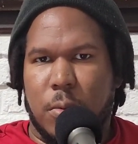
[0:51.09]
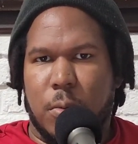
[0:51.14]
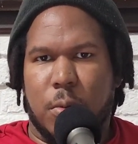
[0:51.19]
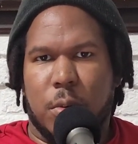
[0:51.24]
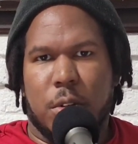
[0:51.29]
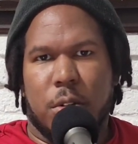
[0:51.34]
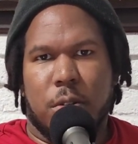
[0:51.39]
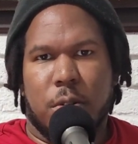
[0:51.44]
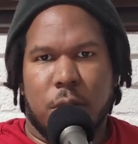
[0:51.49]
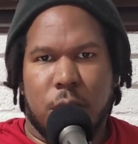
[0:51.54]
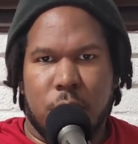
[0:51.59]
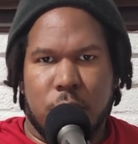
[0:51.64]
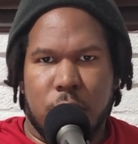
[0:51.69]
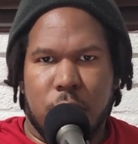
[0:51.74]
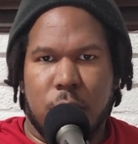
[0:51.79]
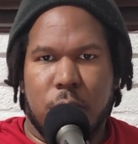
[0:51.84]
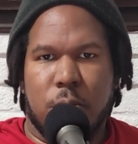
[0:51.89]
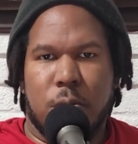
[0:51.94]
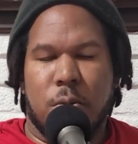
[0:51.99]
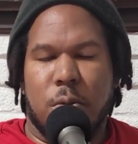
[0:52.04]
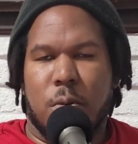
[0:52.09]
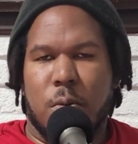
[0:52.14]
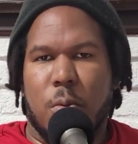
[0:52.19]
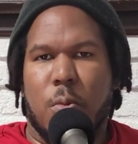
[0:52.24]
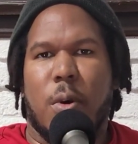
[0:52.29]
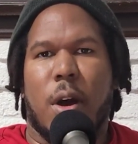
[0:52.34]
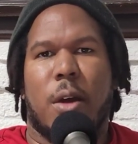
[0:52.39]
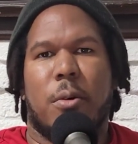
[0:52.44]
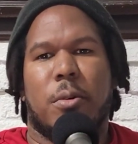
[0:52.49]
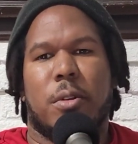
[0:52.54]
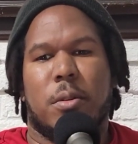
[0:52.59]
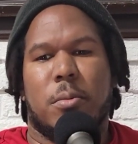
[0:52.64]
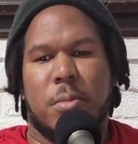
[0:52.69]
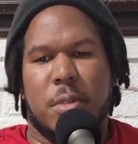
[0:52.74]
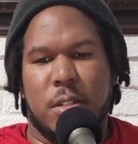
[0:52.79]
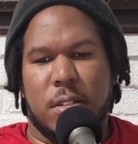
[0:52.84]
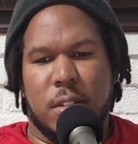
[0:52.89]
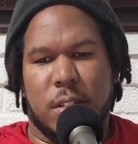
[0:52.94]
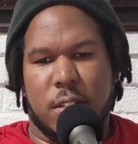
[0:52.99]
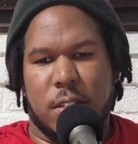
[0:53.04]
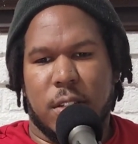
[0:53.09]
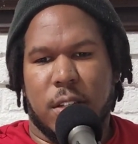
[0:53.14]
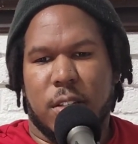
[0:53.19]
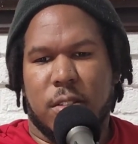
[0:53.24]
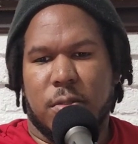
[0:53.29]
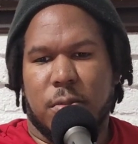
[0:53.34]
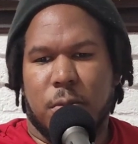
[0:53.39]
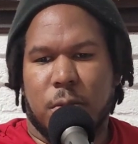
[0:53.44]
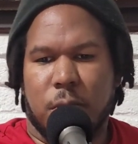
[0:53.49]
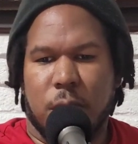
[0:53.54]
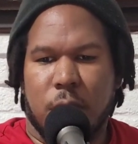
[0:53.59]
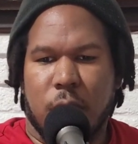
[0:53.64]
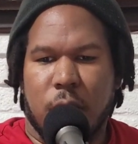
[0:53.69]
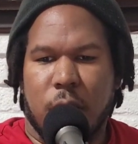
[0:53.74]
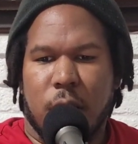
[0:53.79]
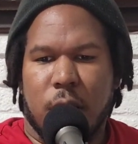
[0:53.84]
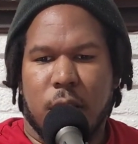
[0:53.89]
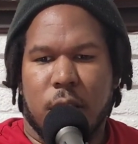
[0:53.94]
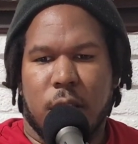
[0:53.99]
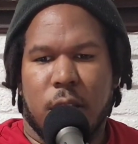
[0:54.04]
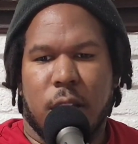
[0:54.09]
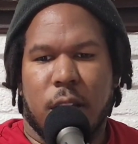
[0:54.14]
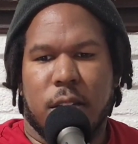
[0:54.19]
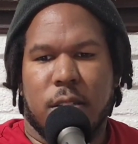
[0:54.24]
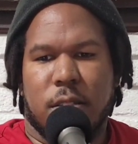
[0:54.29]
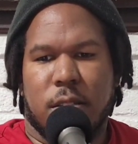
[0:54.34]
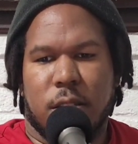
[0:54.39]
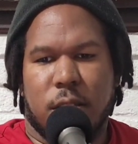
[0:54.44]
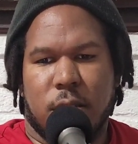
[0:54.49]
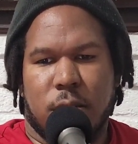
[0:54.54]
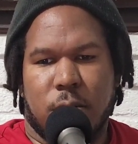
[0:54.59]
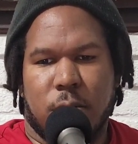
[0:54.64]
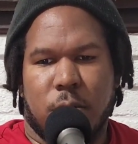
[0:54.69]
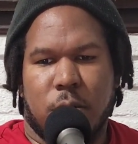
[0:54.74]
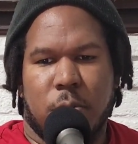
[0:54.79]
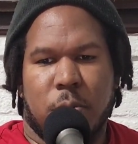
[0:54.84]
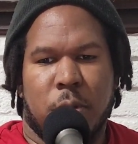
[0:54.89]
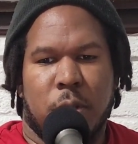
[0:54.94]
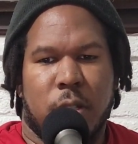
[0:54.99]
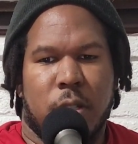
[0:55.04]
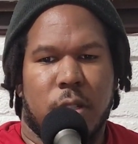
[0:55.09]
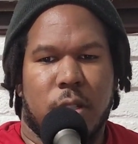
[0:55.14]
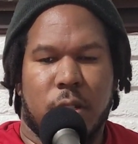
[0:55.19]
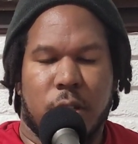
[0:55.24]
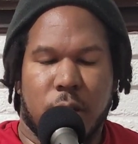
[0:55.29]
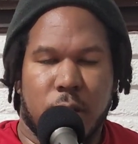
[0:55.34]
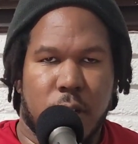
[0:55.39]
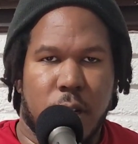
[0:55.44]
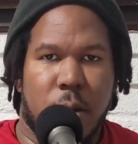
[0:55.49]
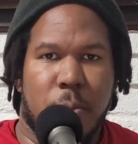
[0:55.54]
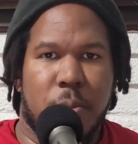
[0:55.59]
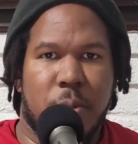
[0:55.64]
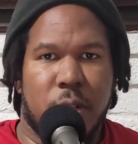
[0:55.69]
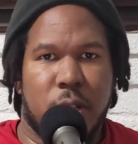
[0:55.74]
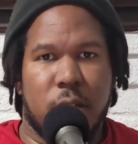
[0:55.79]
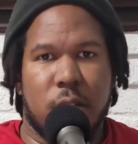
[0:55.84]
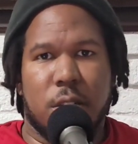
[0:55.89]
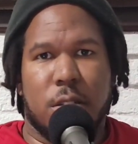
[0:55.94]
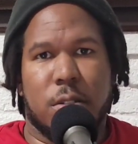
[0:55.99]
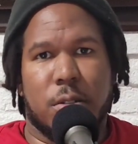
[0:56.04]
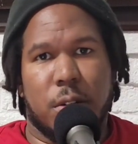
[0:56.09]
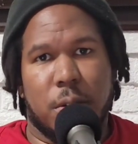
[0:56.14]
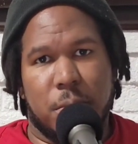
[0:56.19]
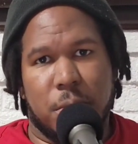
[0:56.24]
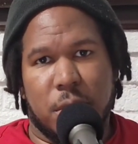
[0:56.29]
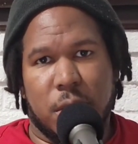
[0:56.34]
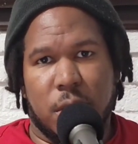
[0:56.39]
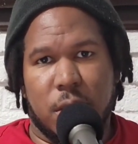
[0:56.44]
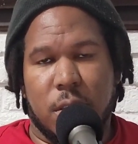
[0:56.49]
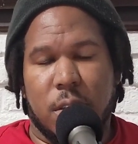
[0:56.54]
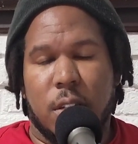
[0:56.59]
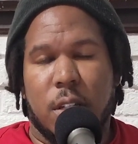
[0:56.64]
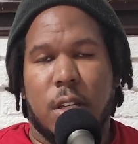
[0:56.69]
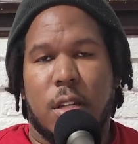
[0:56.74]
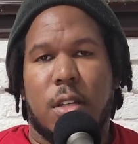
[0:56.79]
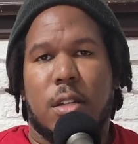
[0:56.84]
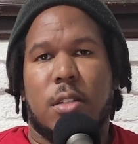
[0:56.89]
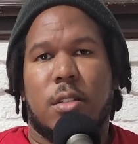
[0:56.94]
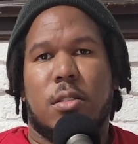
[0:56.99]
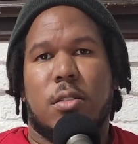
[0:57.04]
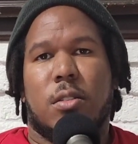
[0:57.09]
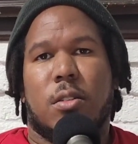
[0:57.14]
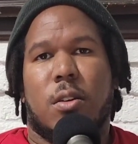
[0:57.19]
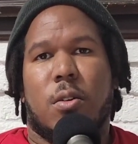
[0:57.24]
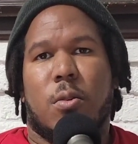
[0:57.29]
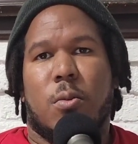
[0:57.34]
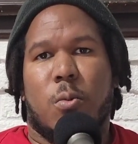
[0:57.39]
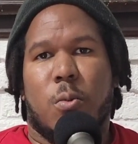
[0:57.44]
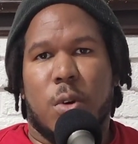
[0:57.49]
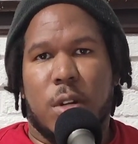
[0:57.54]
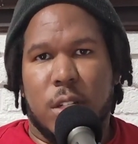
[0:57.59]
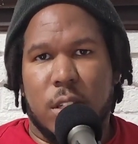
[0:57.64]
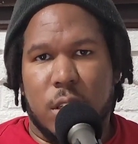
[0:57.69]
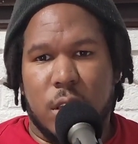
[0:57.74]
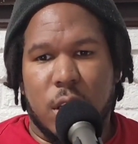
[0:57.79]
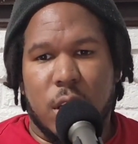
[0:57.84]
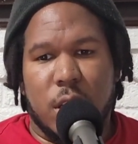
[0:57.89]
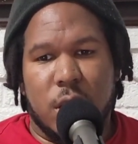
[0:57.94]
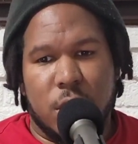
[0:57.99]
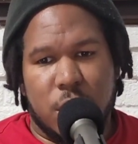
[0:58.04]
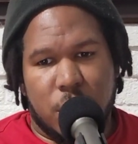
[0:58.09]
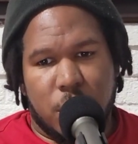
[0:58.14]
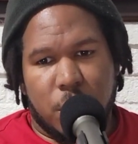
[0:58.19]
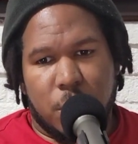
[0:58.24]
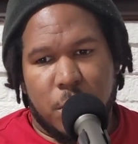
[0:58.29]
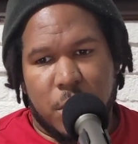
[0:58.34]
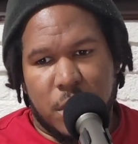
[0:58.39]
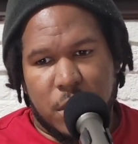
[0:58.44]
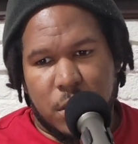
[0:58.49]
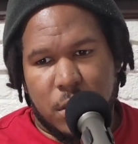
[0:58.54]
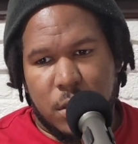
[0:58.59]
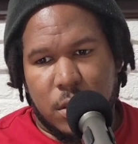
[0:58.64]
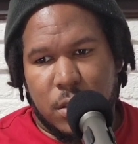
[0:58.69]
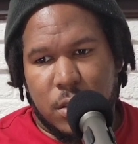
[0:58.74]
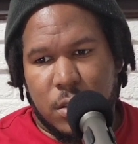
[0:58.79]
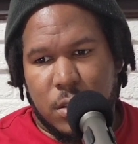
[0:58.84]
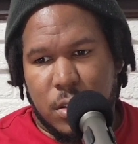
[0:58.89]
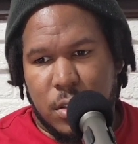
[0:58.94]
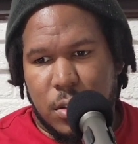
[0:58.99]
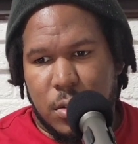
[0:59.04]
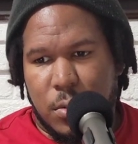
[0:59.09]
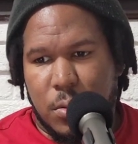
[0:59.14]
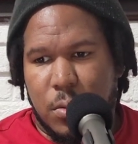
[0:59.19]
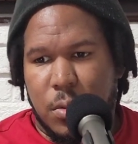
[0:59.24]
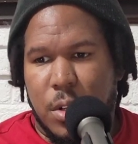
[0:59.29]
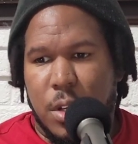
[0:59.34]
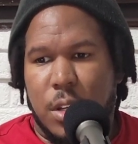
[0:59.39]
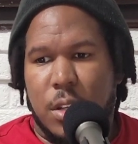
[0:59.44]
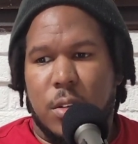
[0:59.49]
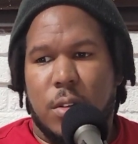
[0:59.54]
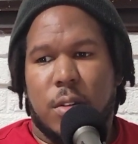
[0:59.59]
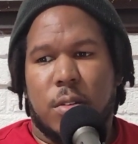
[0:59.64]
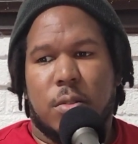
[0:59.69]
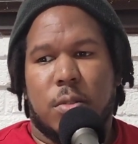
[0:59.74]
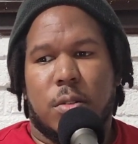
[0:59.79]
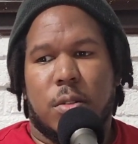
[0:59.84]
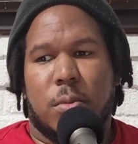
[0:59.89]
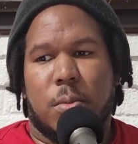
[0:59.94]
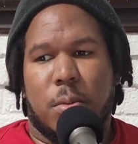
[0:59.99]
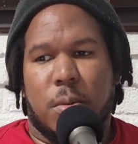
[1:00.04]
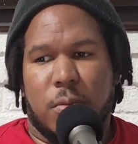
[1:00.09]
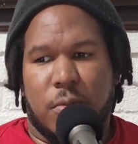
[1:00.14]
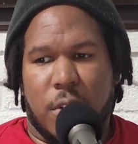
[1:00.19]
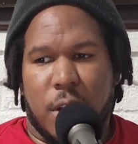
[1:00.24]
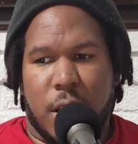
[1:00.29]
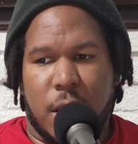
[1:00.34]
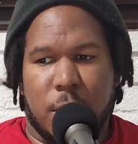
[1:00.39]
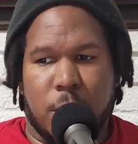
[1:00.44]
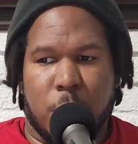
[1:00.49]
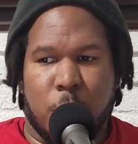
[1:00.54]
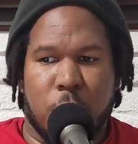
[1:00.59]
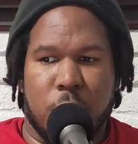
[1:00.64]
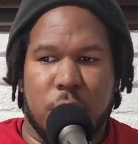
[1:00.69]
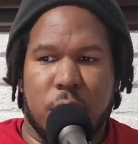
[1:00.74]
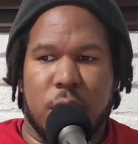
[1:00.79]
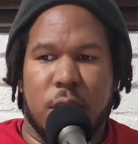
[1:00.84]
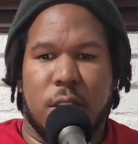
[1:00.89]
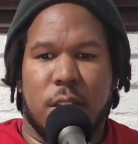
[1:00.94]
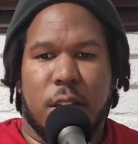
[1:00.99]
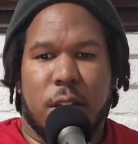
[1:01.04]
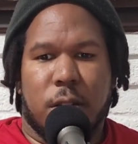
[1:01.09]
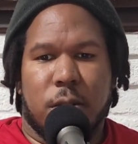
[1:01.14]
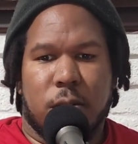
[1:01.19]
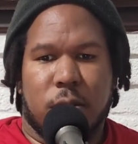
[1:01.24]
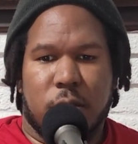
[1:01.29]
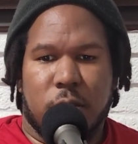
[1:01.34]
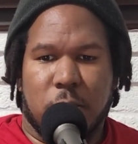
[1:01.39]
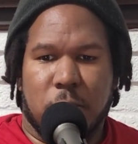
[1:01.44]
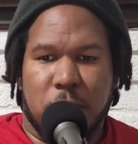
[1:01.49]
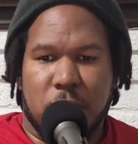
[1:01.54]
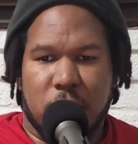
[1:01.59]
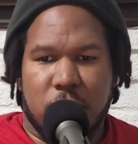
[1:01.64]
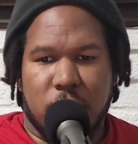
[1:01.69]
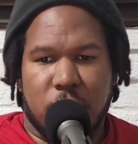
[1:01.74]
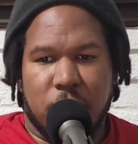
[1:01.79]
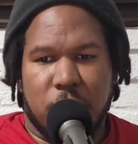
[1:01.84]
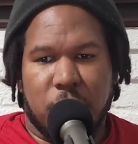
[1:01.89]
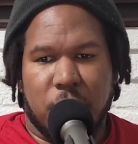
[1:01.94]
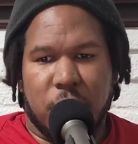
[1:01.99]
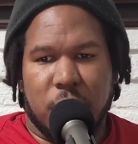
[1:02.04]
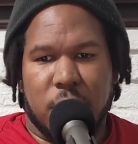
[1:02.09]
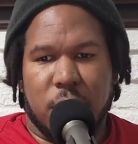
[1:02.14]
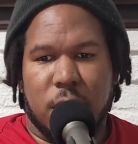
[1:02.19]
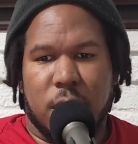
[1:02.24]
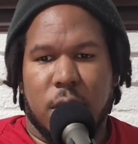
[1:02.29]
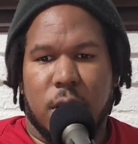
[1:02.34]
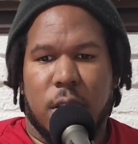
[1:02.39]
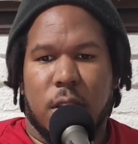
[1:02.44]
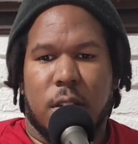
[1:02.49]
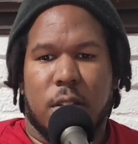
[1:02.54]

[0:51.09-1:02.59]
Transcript: What are you going to do? Why will it be successful? The next is going to be your company description. So what does your business do? You have to going to provide more details and specifics.